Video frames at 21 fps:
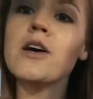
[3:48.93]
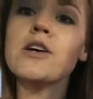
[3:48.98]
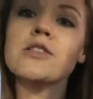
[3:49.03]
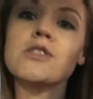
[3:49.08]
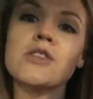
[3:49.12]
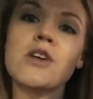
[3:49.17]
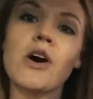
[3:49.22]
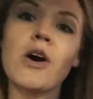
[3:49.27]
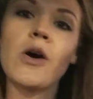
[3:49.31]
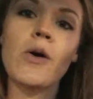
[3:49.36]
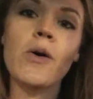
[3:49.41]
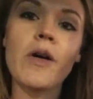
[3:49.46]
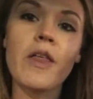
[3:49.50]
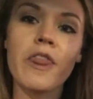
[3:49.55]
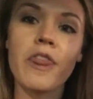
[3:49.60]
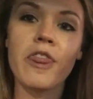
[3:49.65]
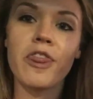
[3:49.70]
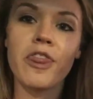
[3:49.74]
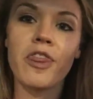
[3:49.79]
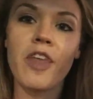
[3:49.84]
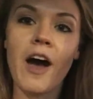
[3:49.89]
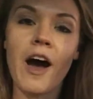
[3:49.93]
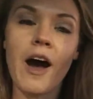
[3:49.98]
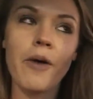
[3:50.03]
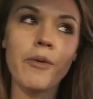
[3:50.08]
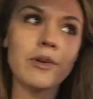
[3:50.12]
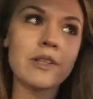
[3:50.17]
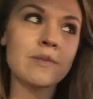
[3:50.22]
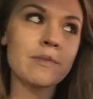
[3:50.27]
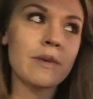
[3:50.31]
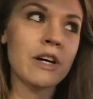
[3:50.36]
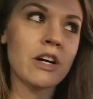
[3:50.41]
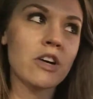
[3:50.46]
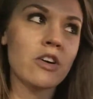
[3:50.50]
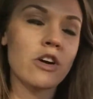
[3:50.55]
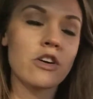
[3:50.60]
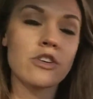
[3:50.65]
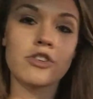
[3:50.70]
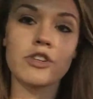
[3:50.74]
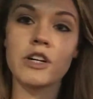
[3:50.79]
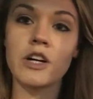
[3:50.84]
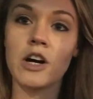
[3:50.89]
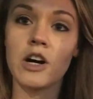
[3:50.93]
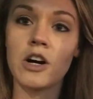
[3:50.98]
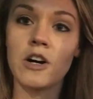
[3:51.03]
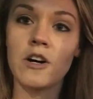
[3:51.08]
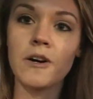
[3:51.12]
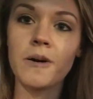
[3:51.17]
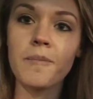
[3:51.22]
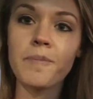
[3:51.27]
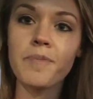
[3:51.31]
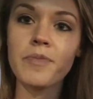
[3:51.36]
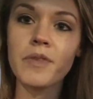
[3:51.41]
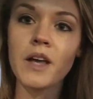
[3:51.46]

So that was my grocery haul.